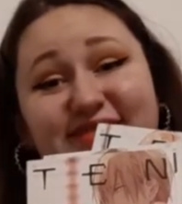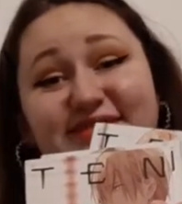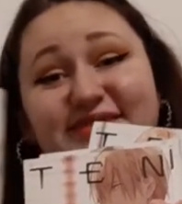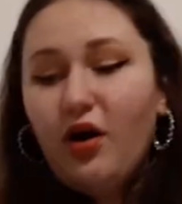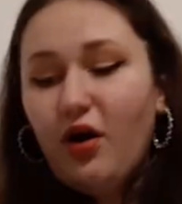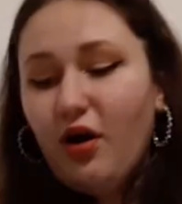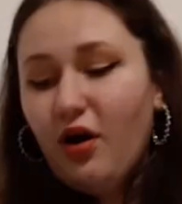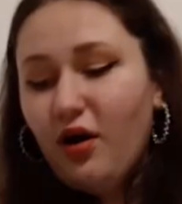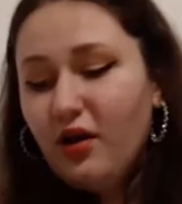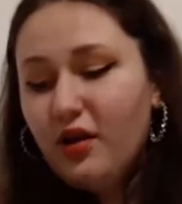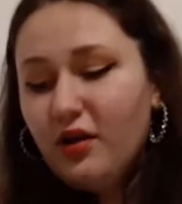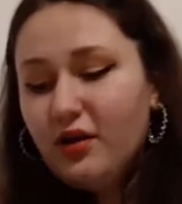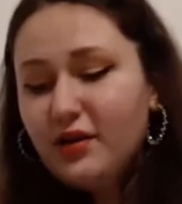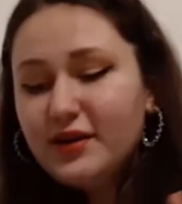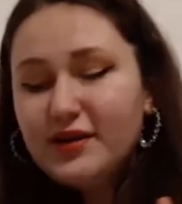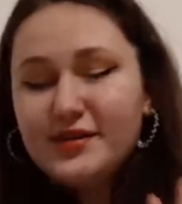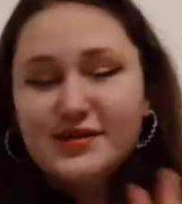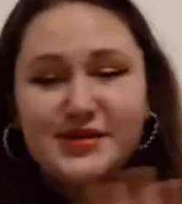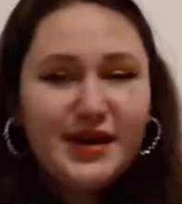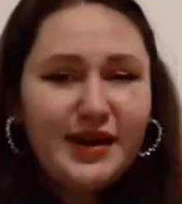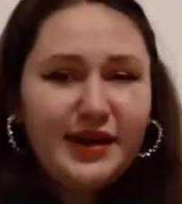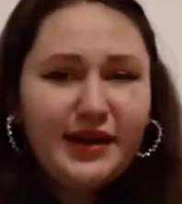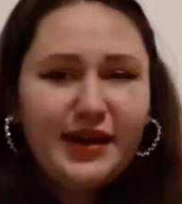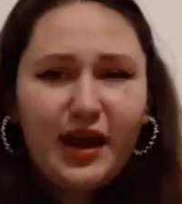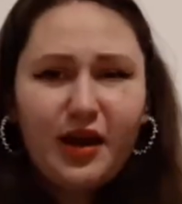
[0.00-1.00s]
All the
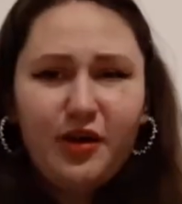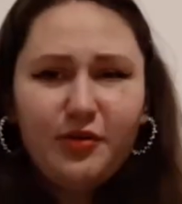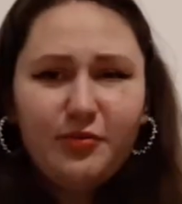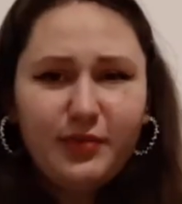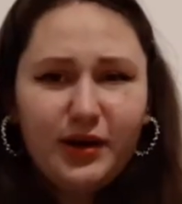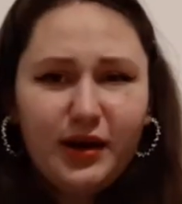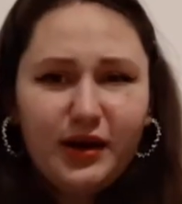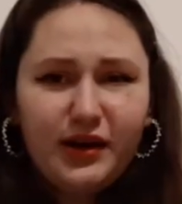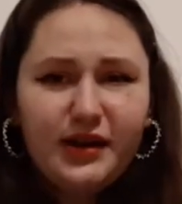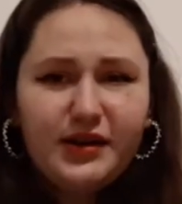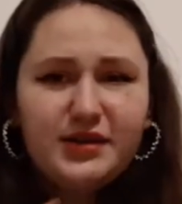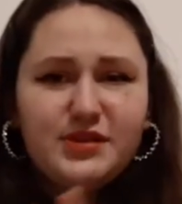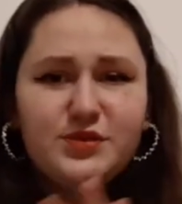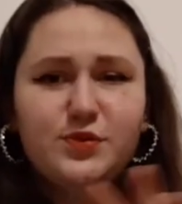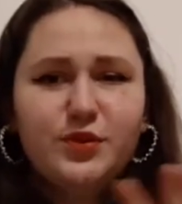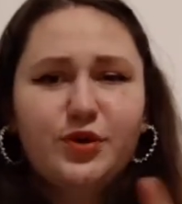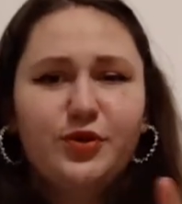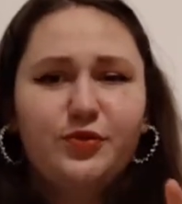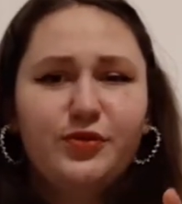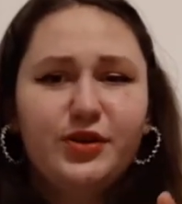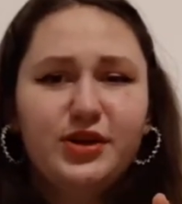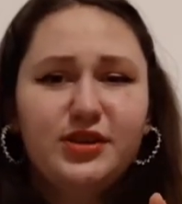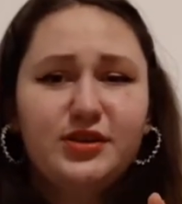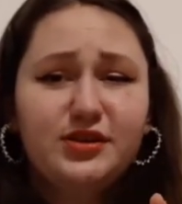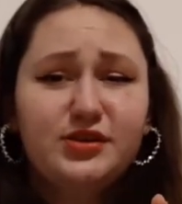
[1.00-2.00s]
10 count mangas were
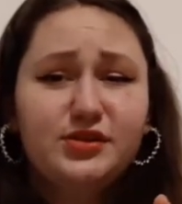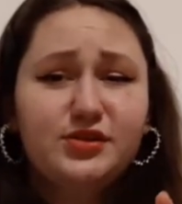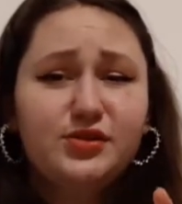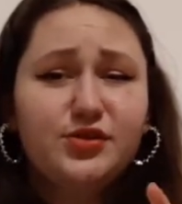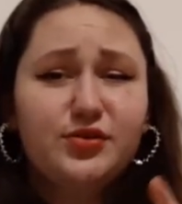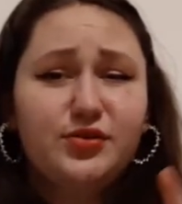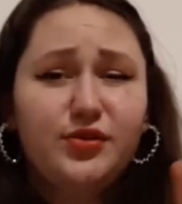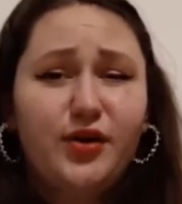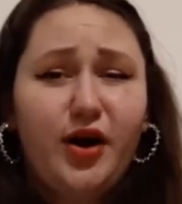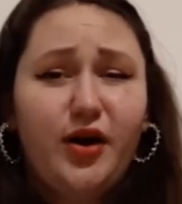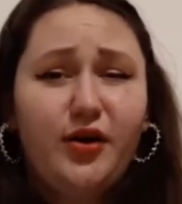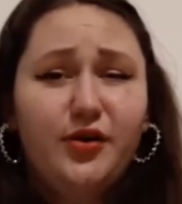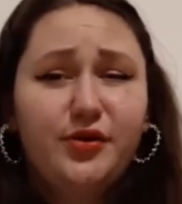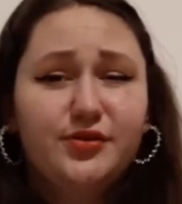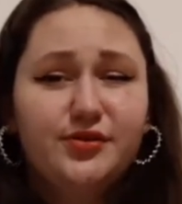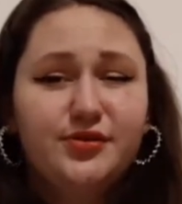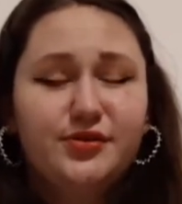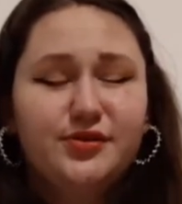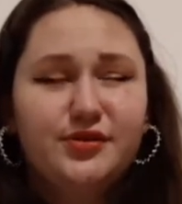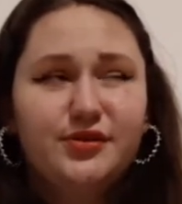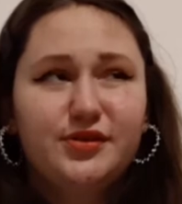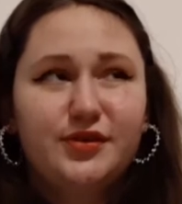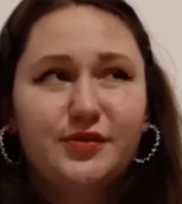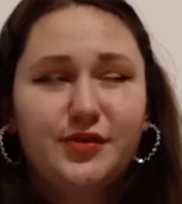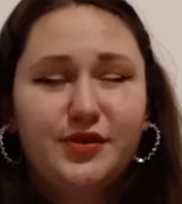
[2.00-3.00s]
written throughout
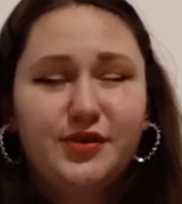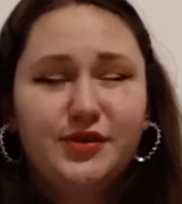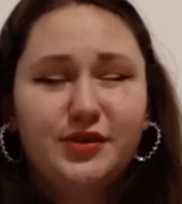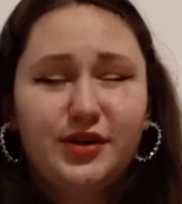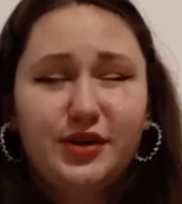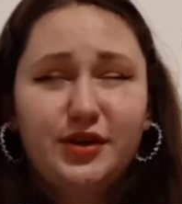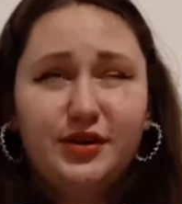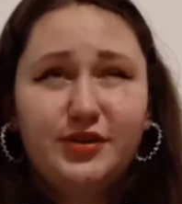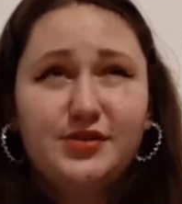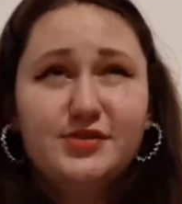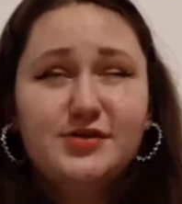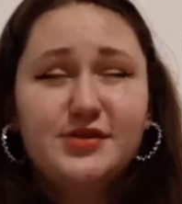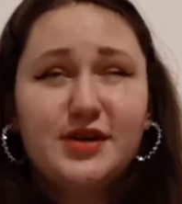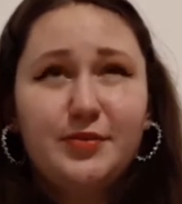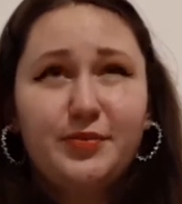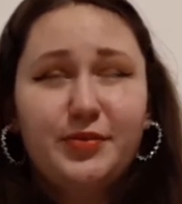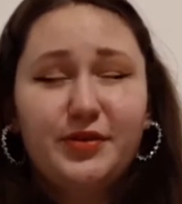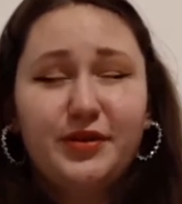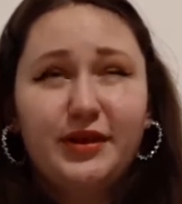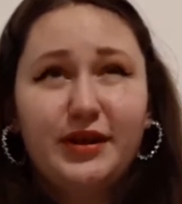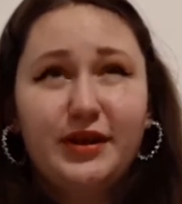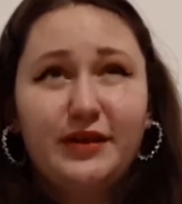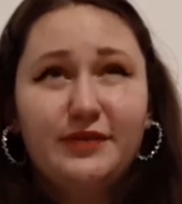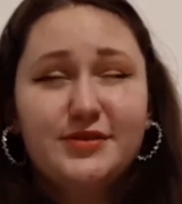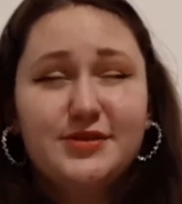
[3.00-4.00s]
different years. I
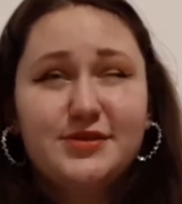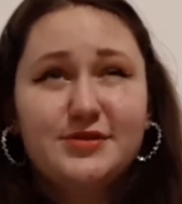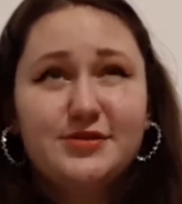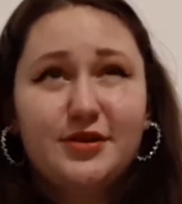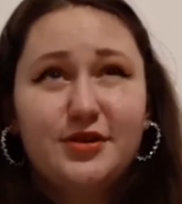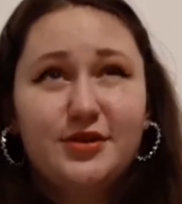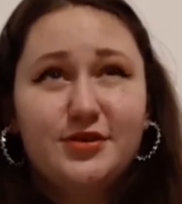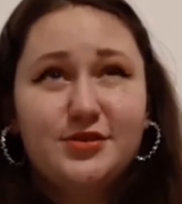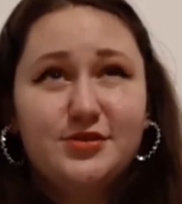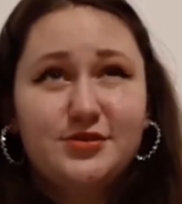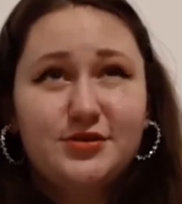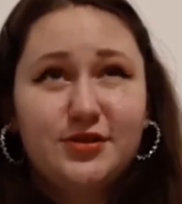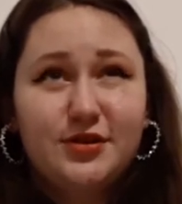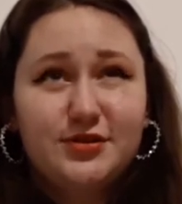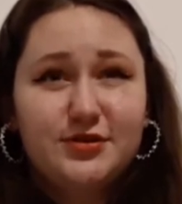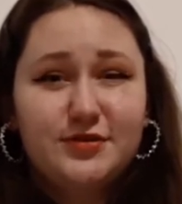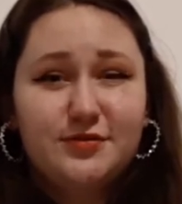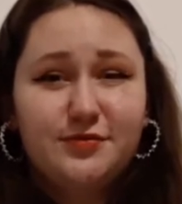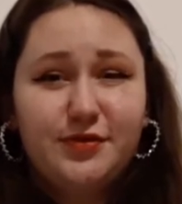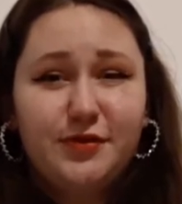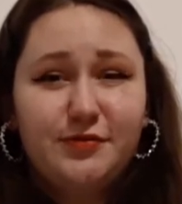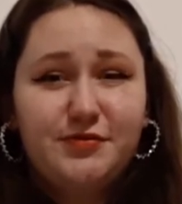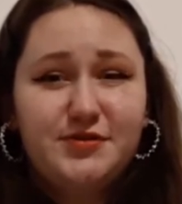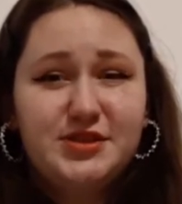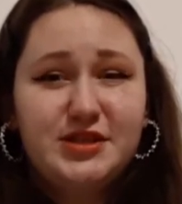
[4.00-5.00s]
believe it started
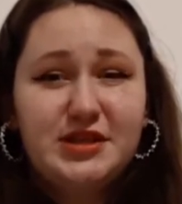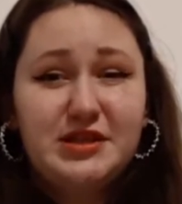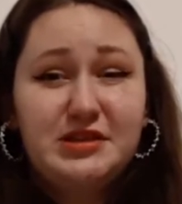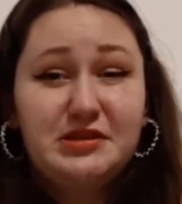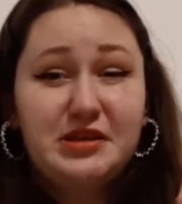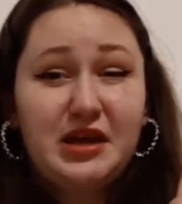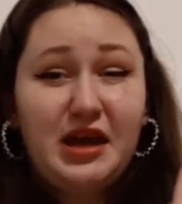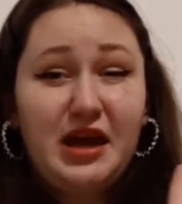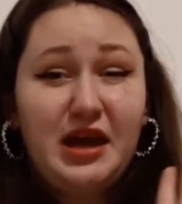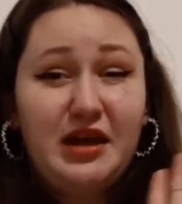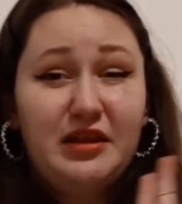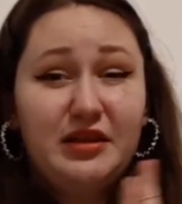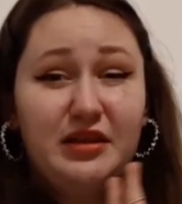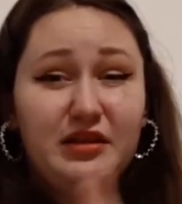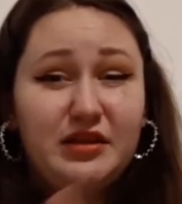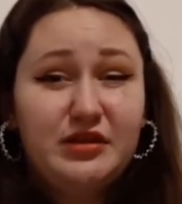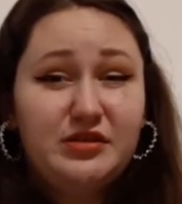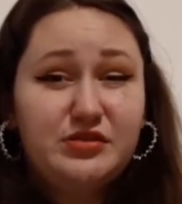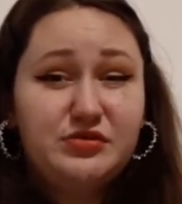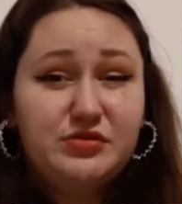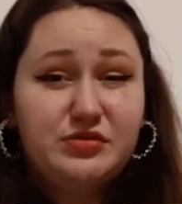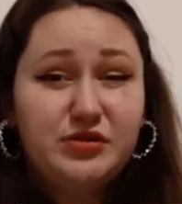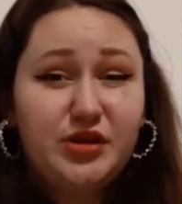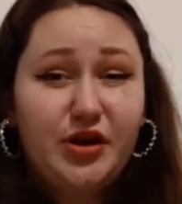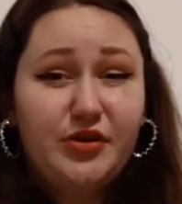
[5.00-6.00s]
2015, ended in
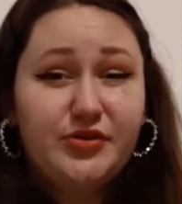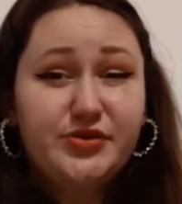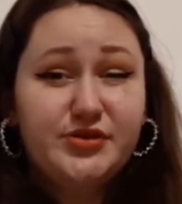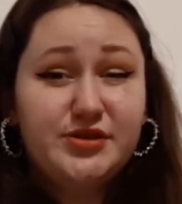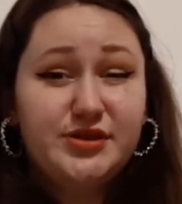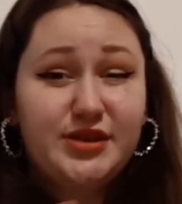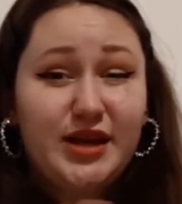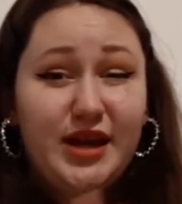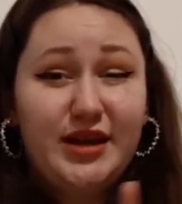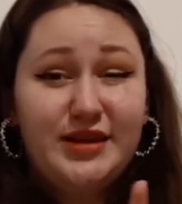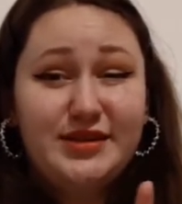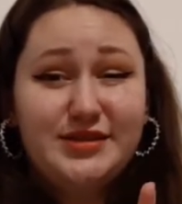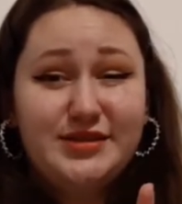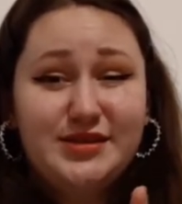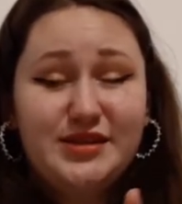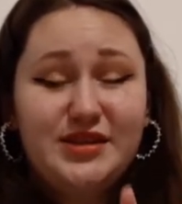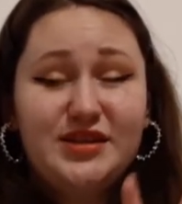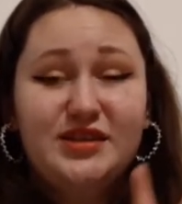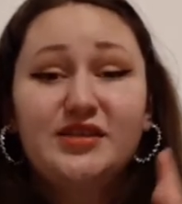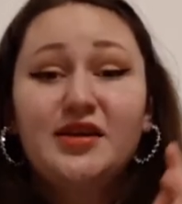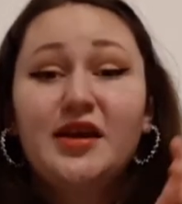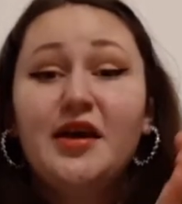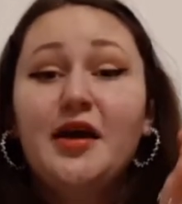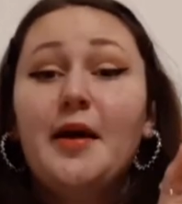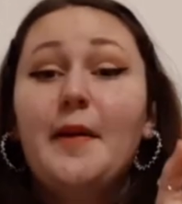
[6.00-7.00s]

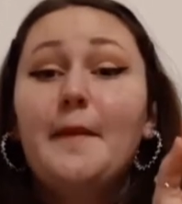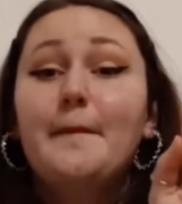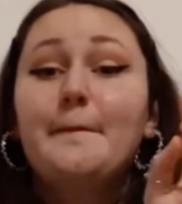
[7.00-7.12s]
2018.